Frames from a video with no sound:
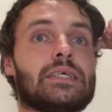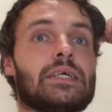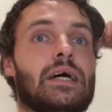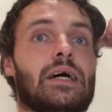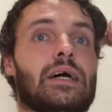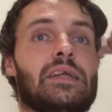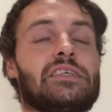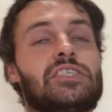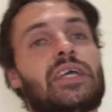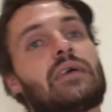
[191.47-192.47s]
the
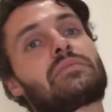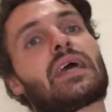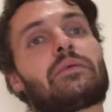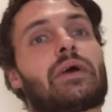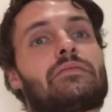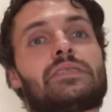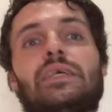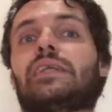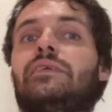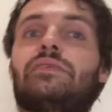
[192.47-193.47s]
GM came out and
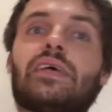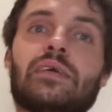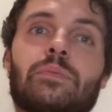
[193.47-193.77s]
said if he